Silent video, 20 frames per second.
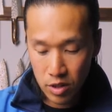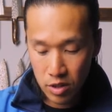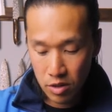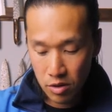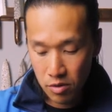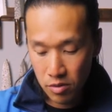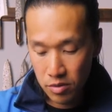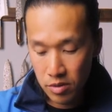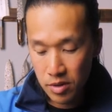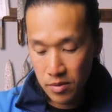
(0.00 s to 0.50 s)

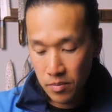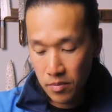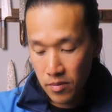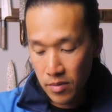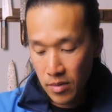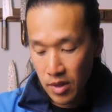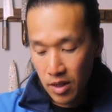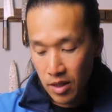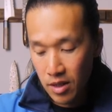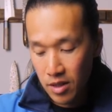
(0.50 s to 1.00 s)
stones
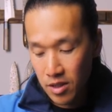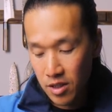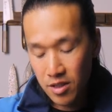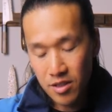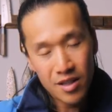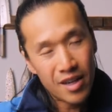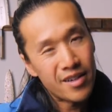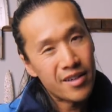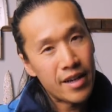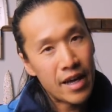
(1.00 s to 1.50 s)

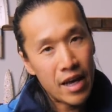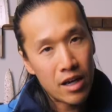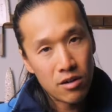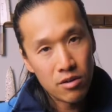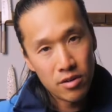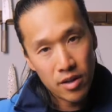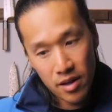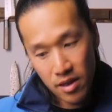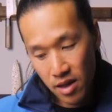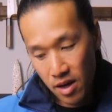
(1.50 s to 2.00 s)
just at an
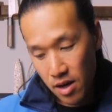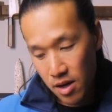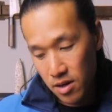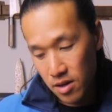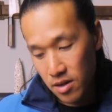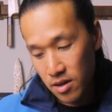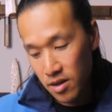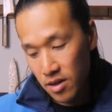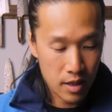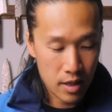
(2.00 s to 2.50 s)
angle like that.